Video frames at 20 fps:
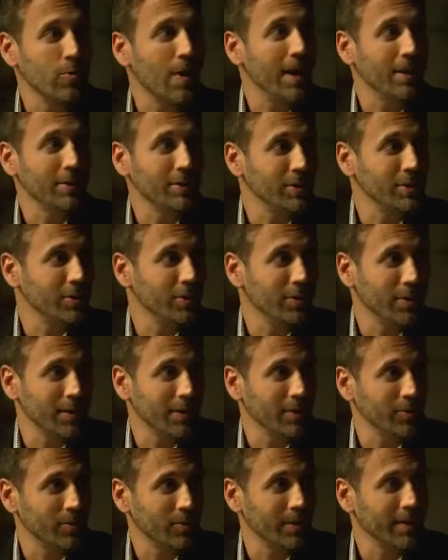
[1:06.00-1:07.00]
Algieri
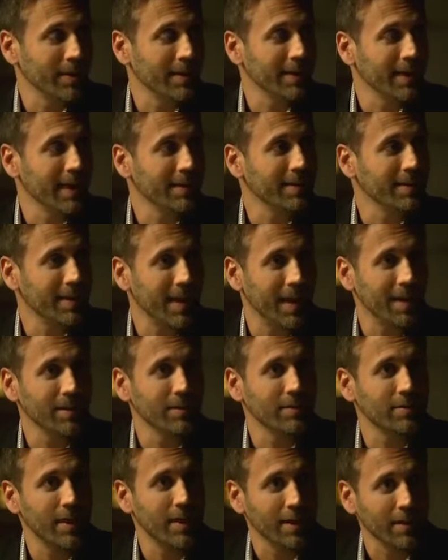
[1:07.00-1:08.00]
is. We're going to get to that in a
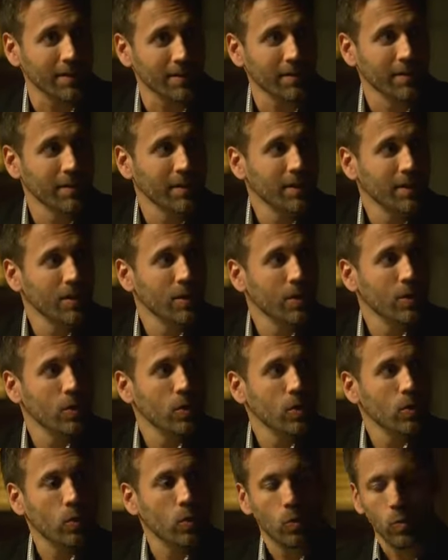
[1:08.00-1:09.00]
second.
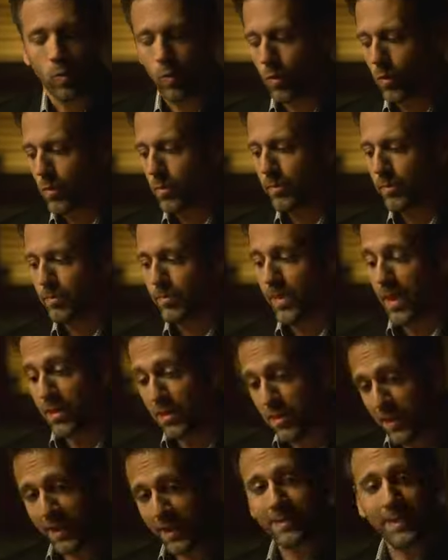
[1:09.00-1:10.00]
They
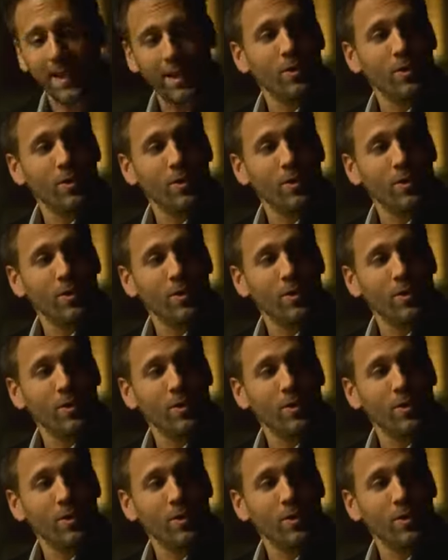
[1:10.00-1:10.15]
think they